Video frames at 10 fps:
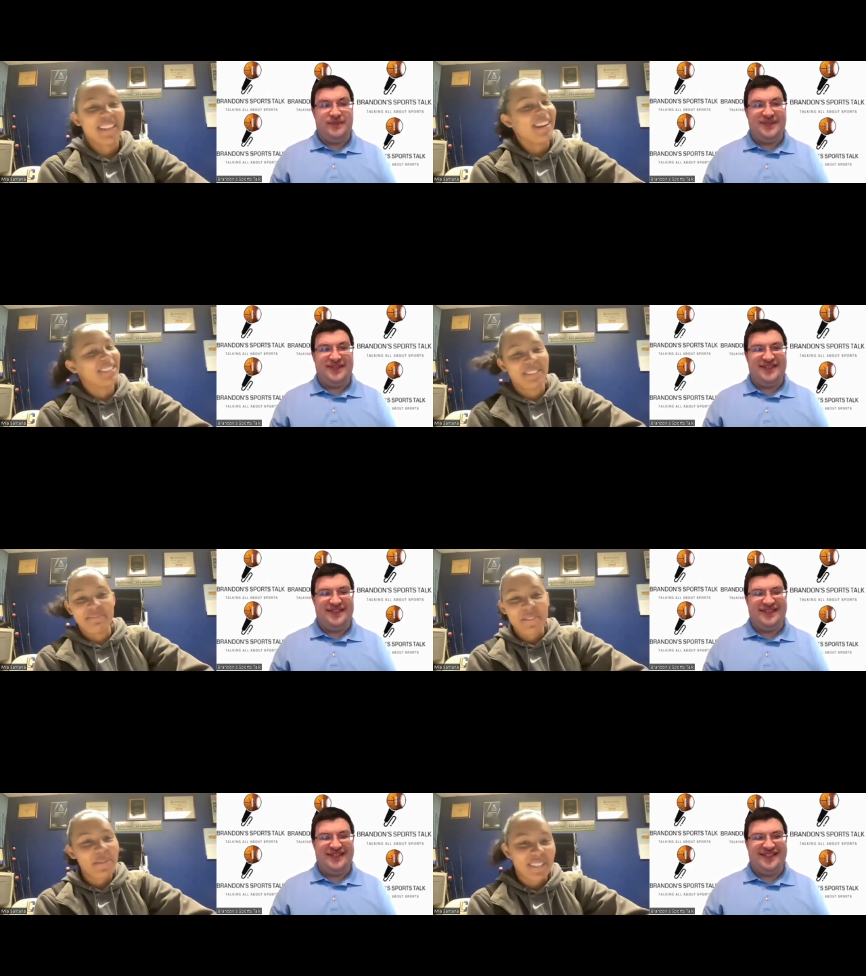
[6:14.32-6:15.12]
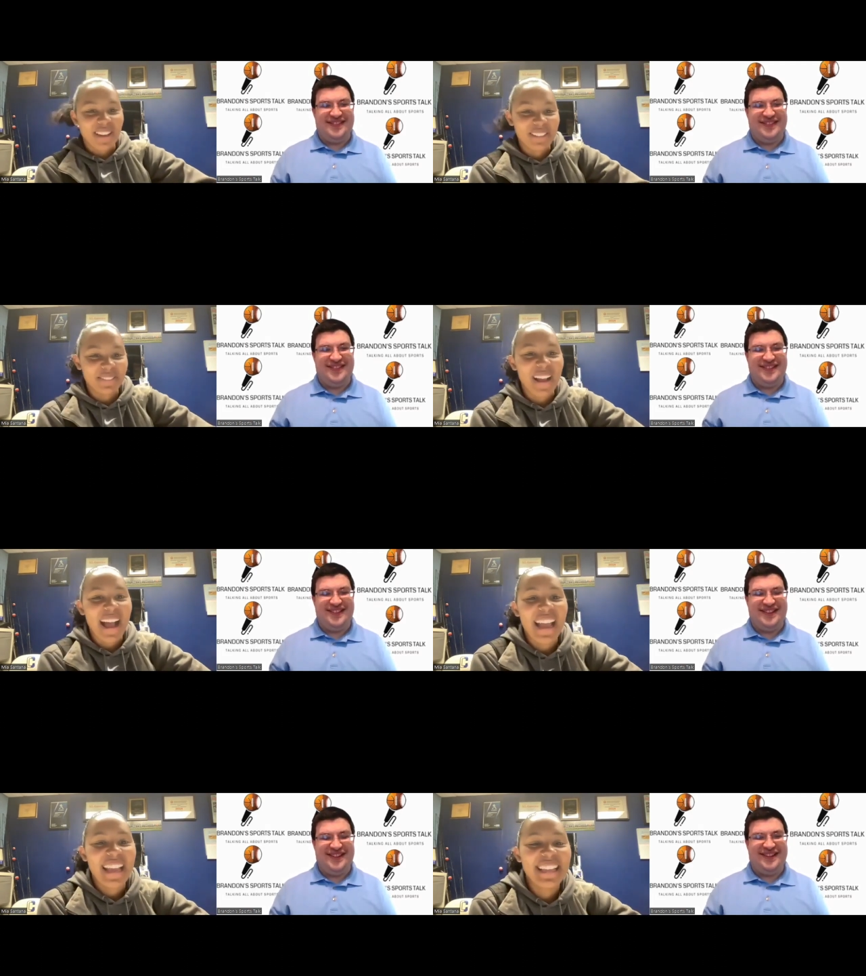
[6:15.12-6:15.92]
Speaker 1: awesome. It was awesome.
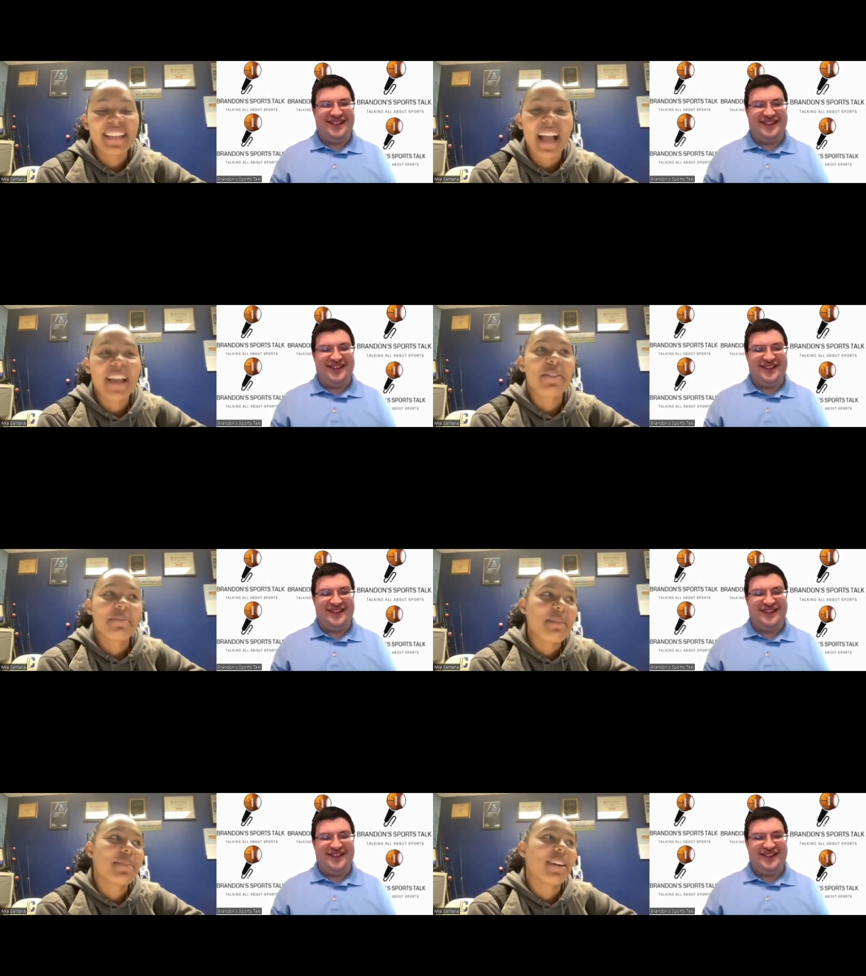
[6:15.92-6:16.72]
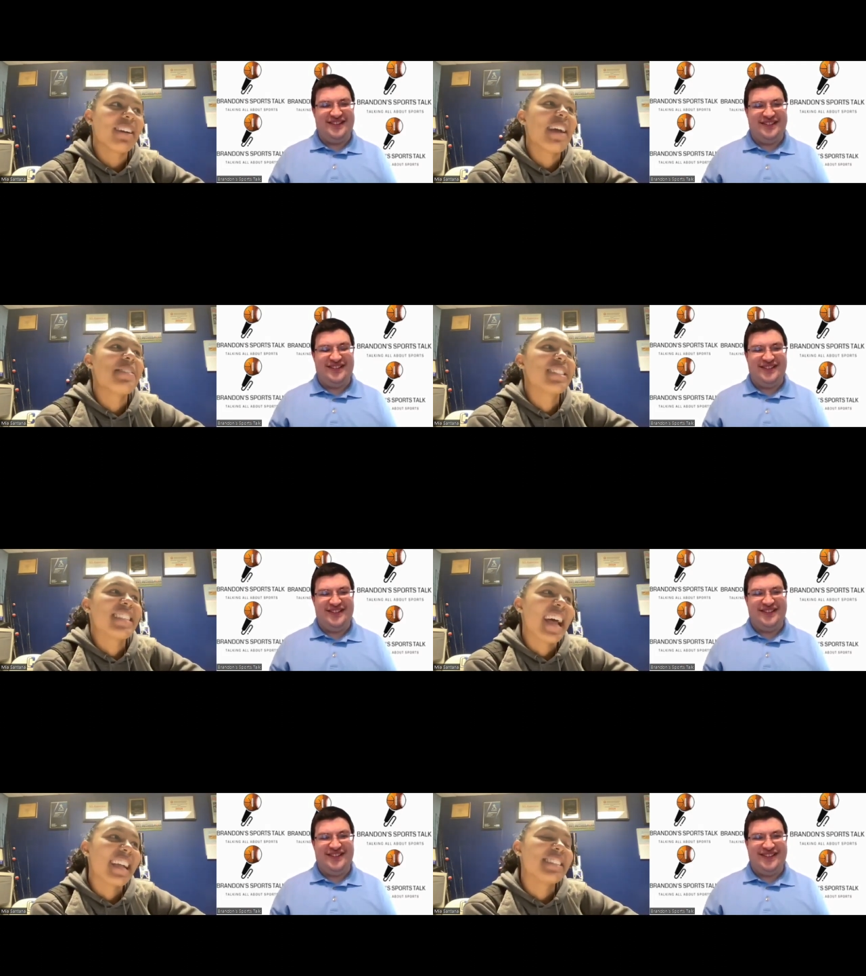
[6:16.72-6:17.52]
I remember I
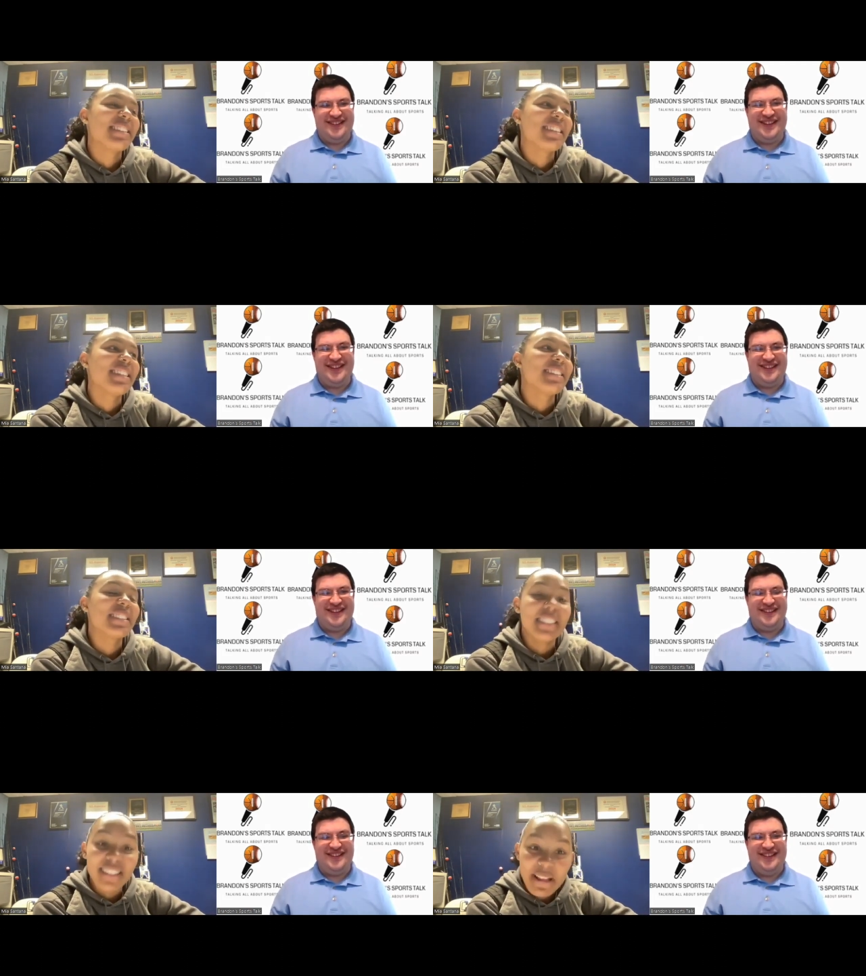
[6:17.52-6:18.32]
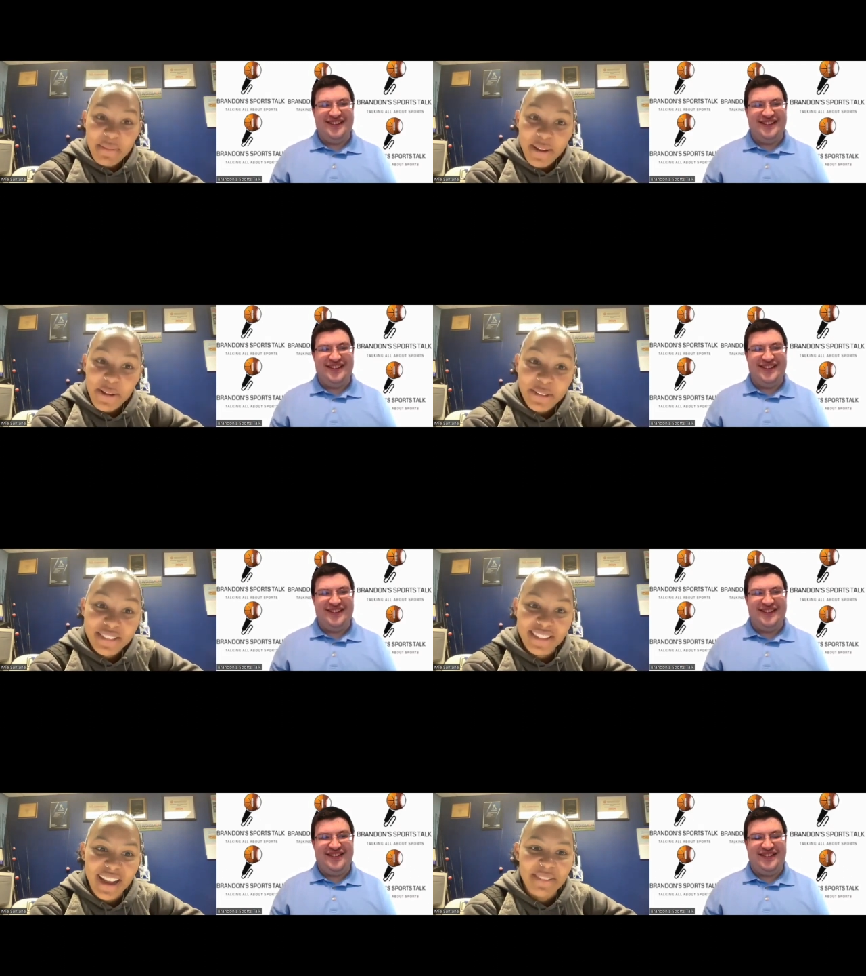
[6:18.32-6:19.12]
was actually still at my
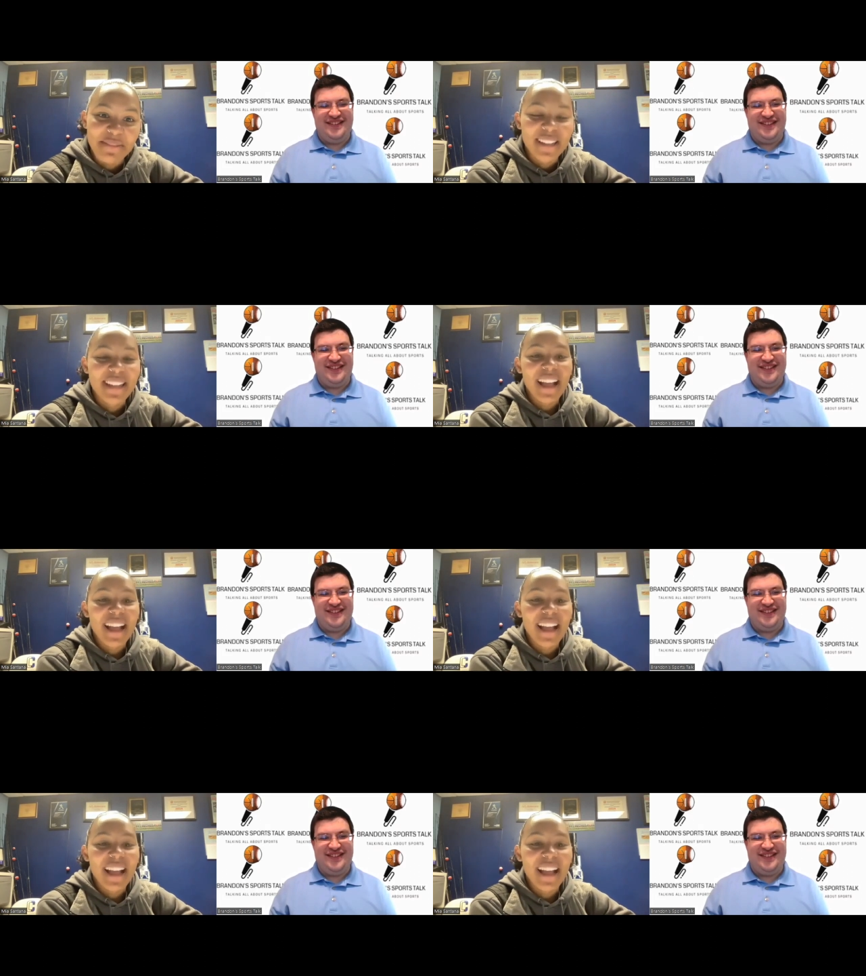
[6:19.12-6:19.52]
old job.